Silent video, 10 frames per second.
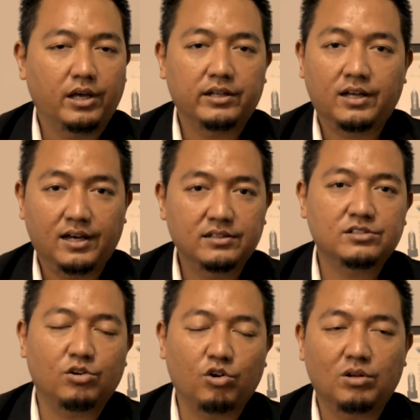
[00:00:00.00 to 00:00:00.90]

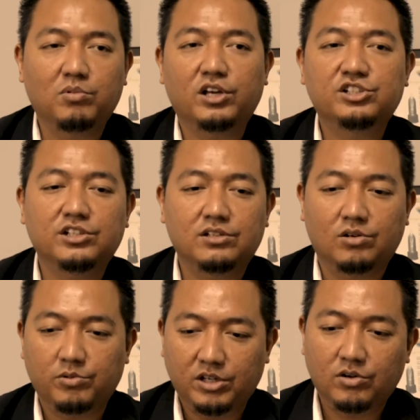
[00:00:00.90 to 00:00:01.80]
enhance our collaboration,
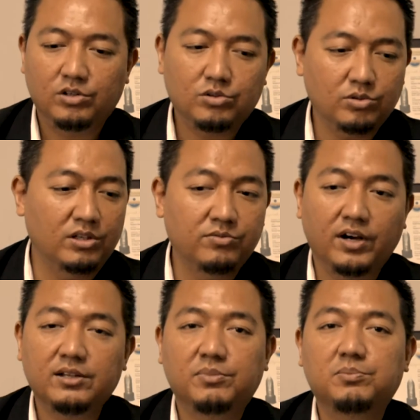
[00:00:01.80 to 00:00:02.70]
or we're going to
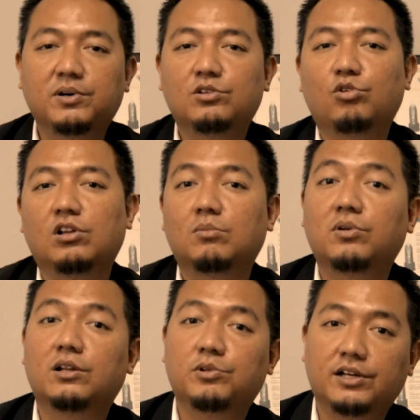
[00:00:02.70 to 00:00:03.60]
invite people to
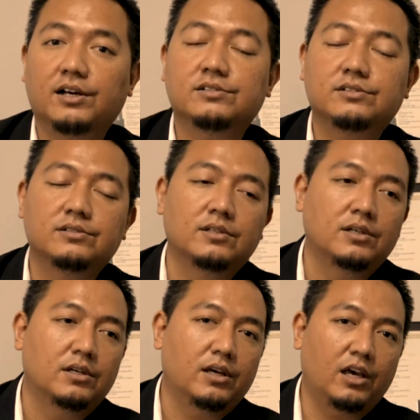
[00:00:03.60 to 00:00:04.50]
collaborate with us.
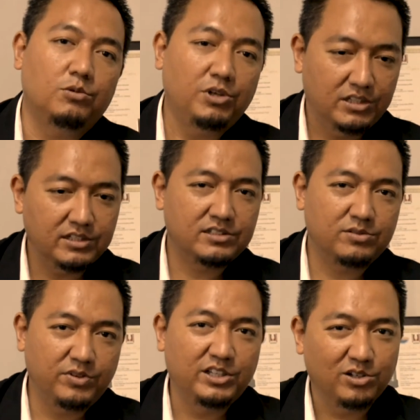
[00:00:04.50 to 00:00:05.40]
And with
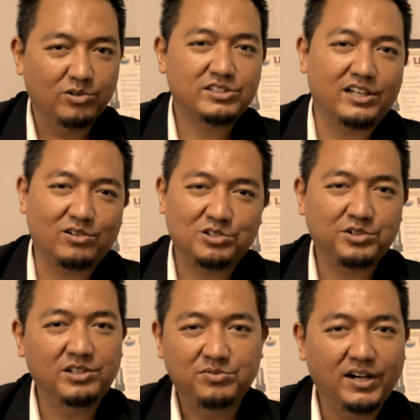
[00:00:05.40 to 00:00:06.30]
these videos, I
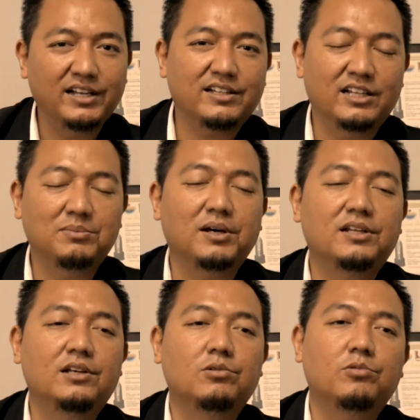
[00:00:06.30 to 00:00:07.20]
also invite
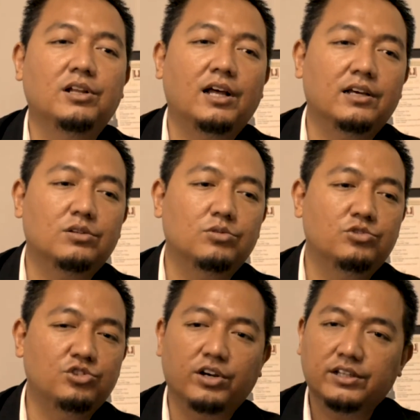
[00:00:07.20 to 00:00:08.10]
anybody who would like to
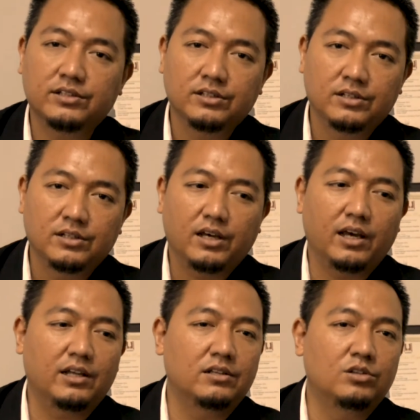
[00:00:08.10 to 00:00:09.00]
join
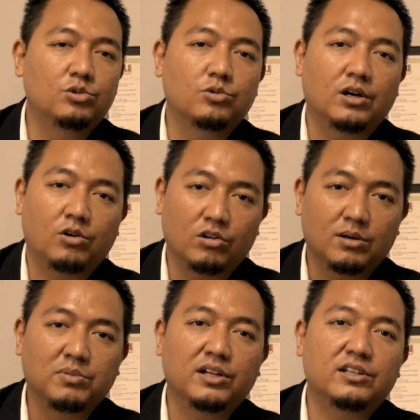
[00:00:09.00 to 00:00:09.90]
and do a
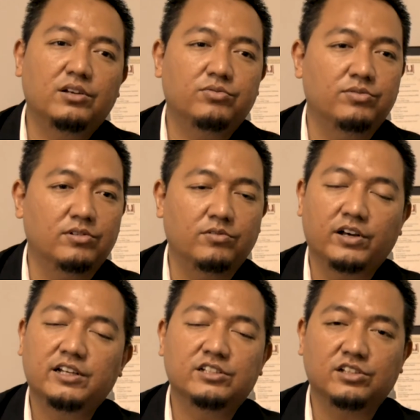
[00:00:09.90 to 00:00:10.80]
collaborative,
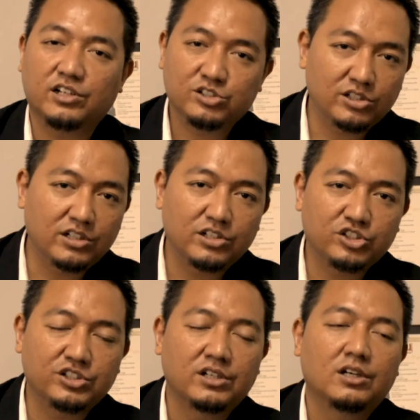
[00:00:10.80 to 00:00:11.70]
whether it's a
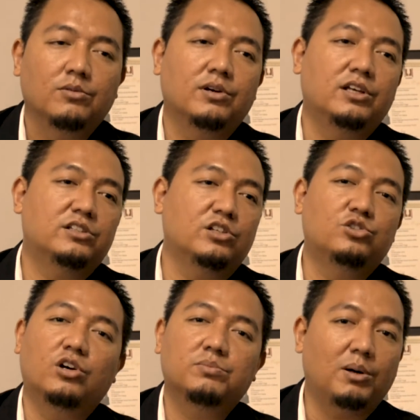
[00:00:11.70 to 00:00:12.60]
research, whether it's a
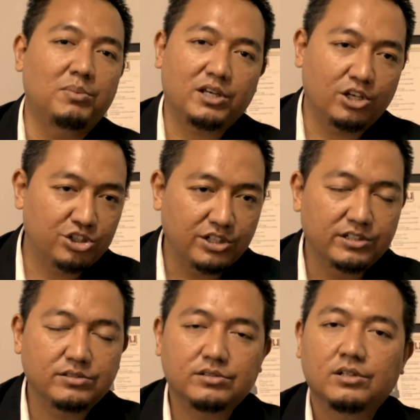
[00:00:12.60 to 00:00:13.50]
joint
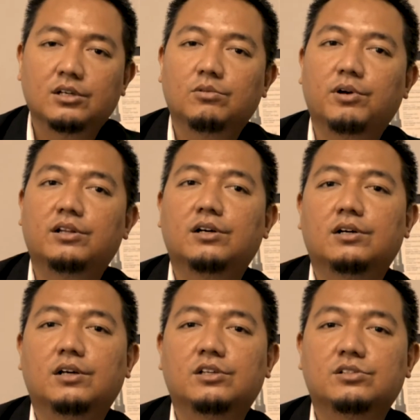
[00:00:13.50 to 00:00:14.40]
publications,
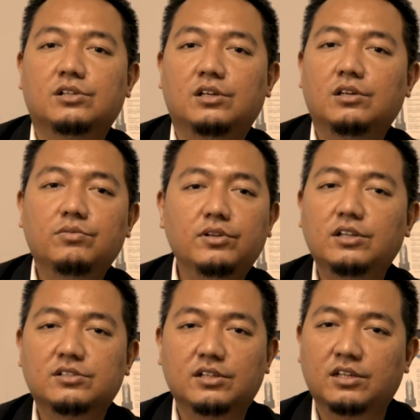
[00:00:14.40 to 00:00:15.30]
whether it's a, even
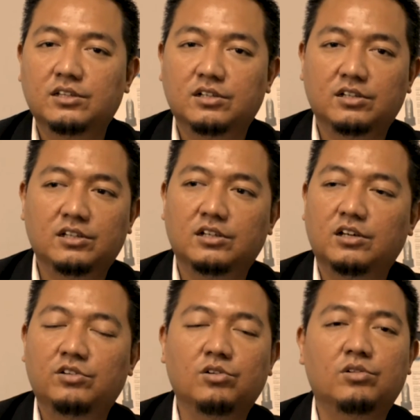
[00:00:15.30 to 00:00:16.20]
it's a, in
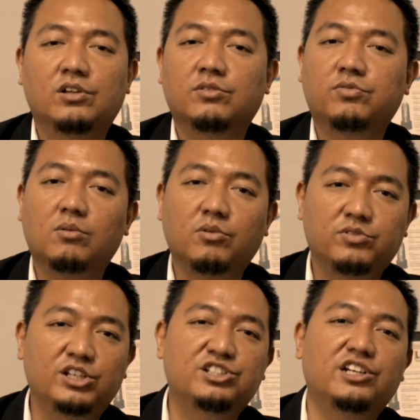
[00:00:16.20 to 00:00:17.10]
the form of
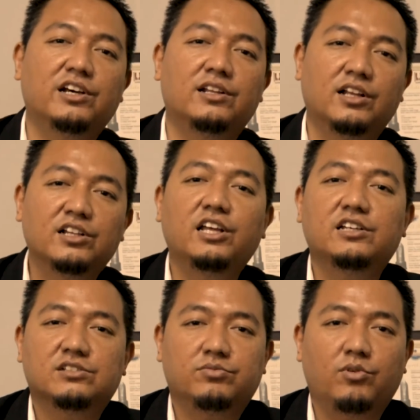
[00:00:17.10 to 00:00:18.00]
teaching and
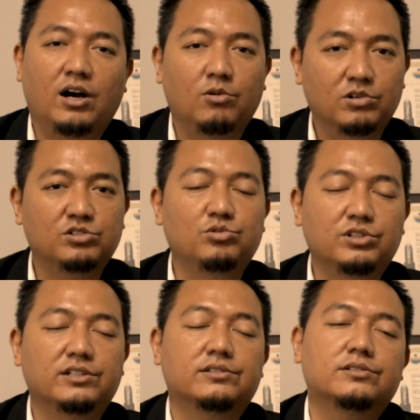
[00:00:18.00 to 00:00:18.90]
learnings for our
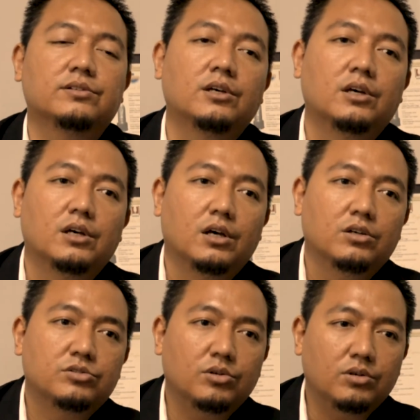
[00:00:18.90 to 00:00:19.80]
students.
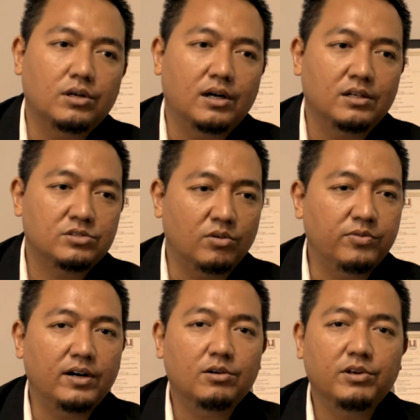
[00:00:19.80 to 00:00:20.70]
So so
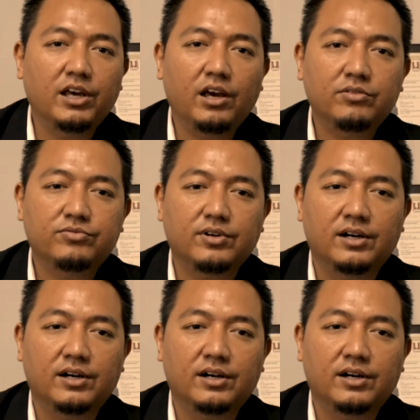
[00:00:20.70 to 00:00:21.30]
far we have